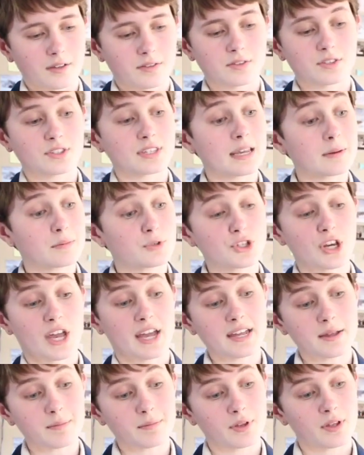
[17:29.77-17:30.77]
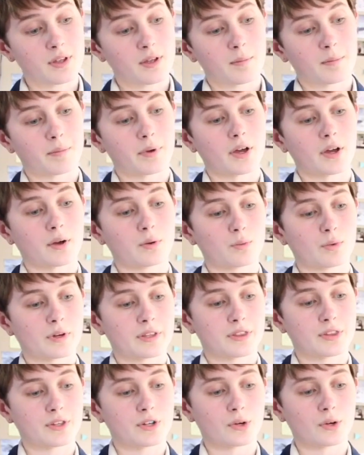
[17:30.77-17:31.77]
same shape but
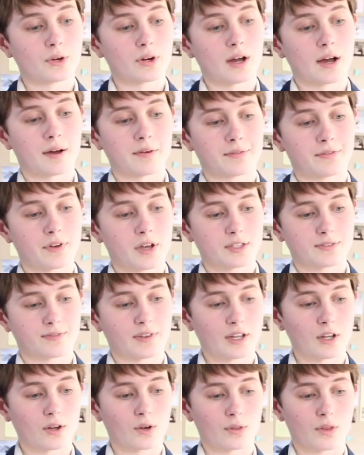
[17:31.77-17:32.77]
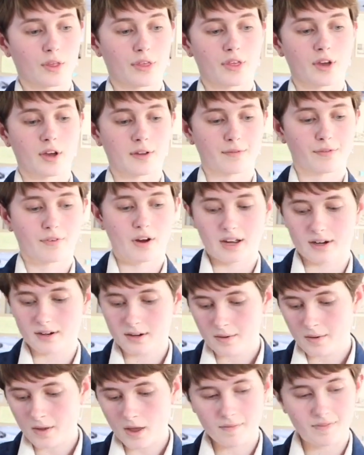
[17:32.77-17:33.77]
with your first finger on the 3rd fret
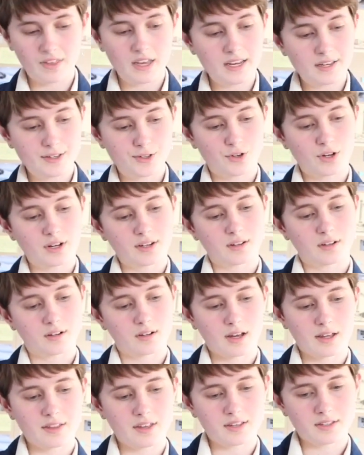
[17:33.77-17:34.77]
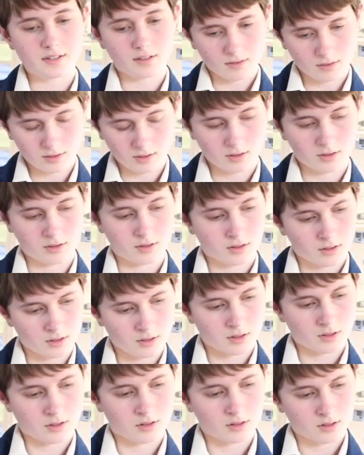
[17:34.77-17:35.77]
of the E string, like this.
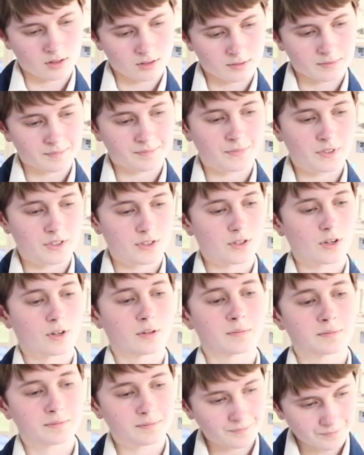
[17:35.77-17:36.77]
So,